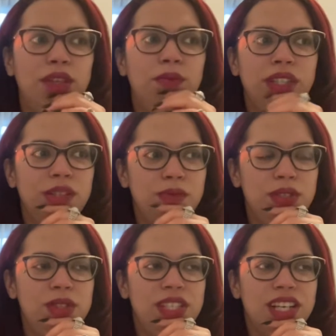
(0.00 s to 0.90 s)
you put the
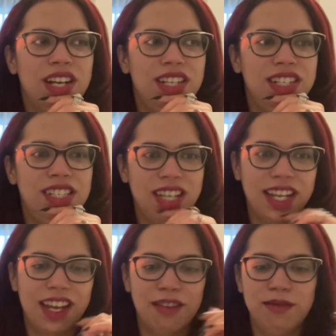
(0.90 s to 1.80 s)
music on and it's
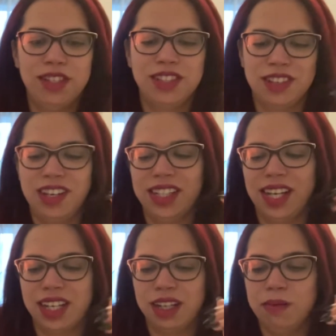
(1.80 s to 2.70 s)
like every song
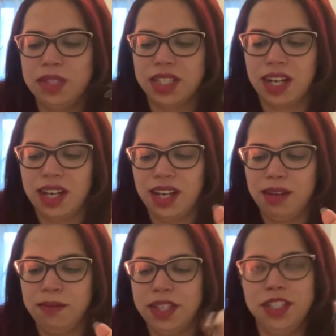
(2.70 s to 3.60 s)
that comes
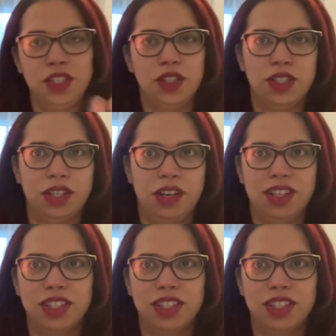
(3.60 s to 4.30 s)
up is your song.